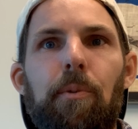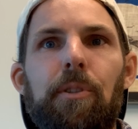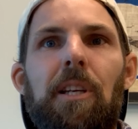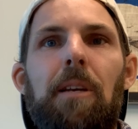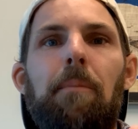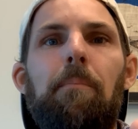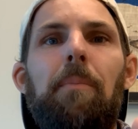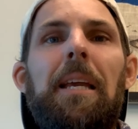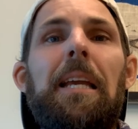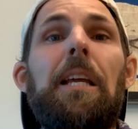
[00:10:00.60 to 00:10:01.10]

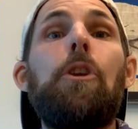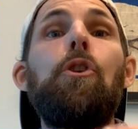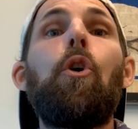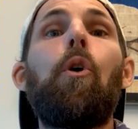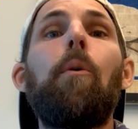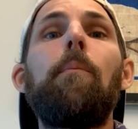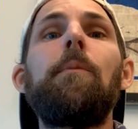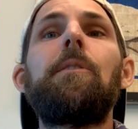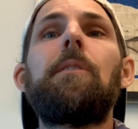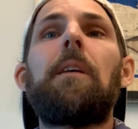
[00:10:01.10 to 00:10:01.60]
can be
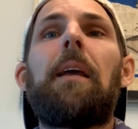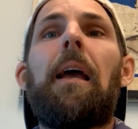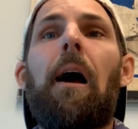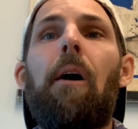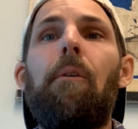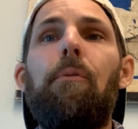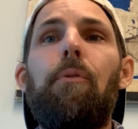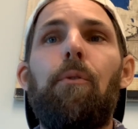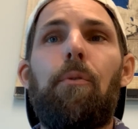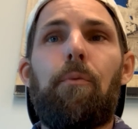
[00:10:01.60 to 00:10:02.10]
enormously
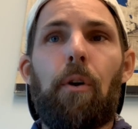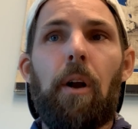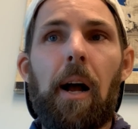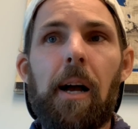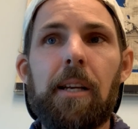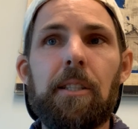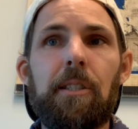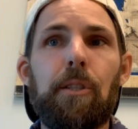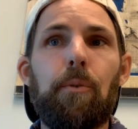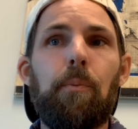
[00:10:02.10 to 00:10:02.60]
helpful for
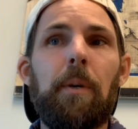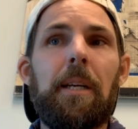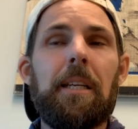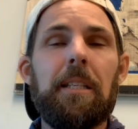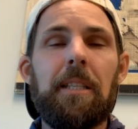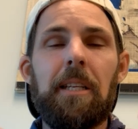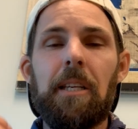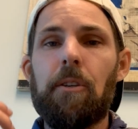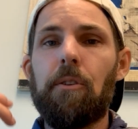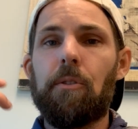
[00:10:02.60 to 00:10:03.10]
us as we
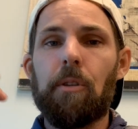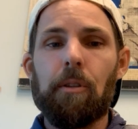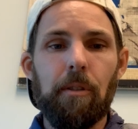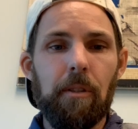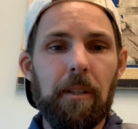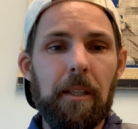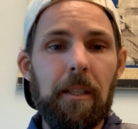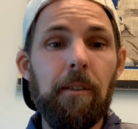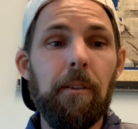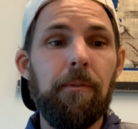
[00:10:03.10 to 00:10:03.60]
continue to
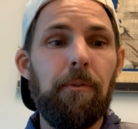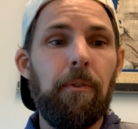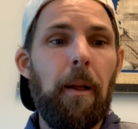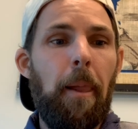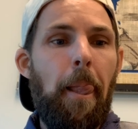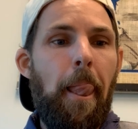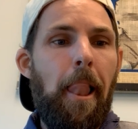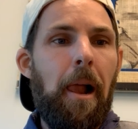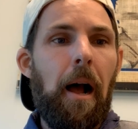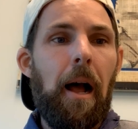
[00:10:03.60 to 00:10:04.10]
live,
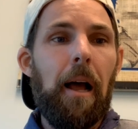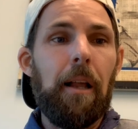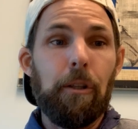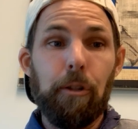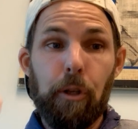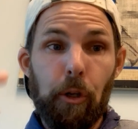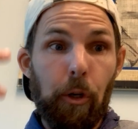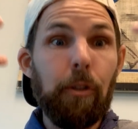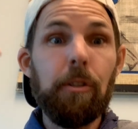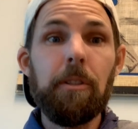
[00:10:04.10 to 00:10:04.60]

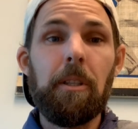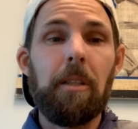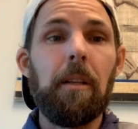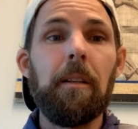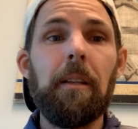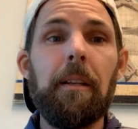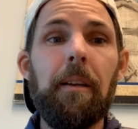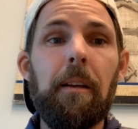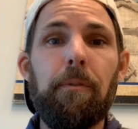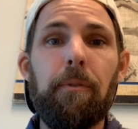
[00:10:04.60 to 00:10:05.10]
learn to
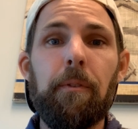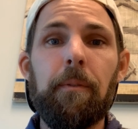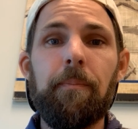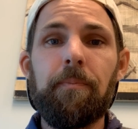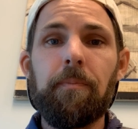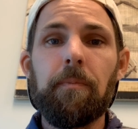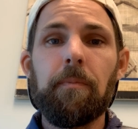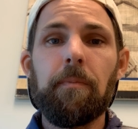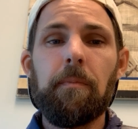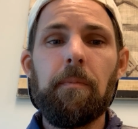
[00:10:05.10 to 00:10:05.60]
live
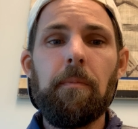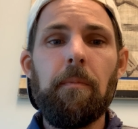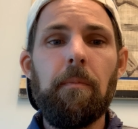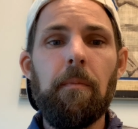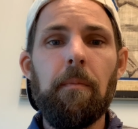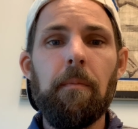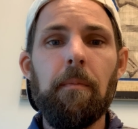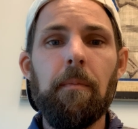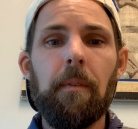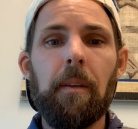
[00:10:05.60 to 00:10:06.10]

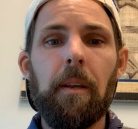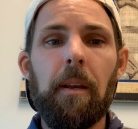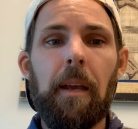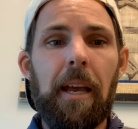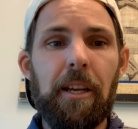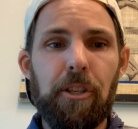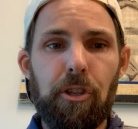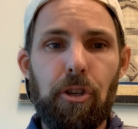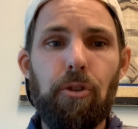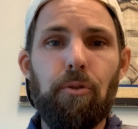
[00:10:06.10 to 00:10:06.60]

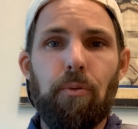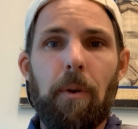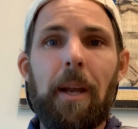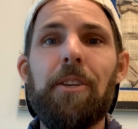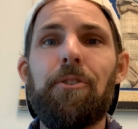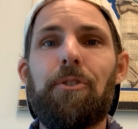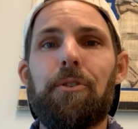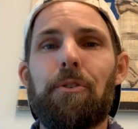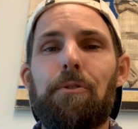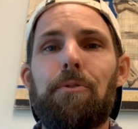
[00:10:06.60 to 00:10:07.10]
as
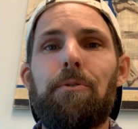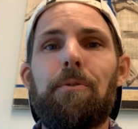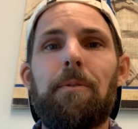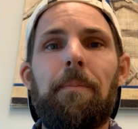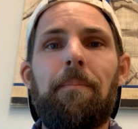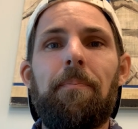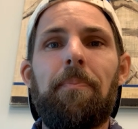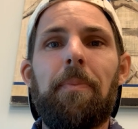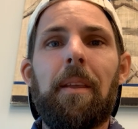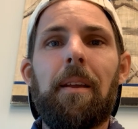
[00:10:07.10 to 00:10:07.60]
strangers
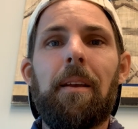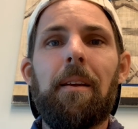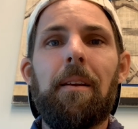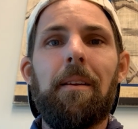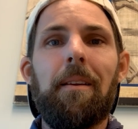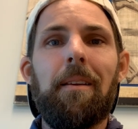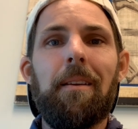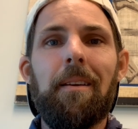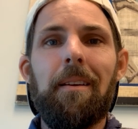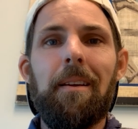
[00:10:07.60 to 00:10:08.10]

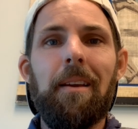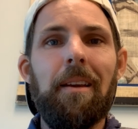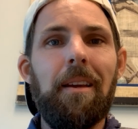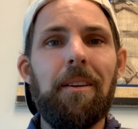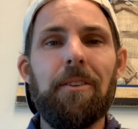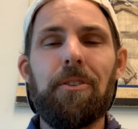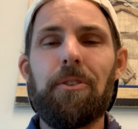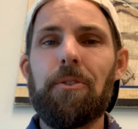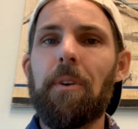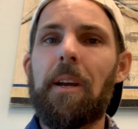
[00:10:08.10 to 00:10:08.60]
in
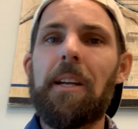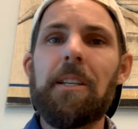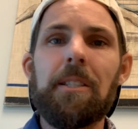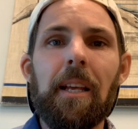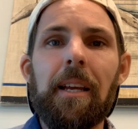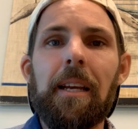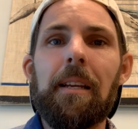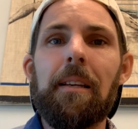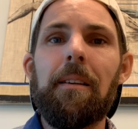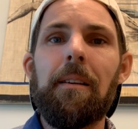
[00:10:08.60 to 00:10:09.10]
a strange
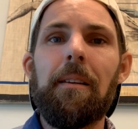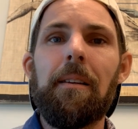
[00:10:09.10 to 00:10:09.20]
land.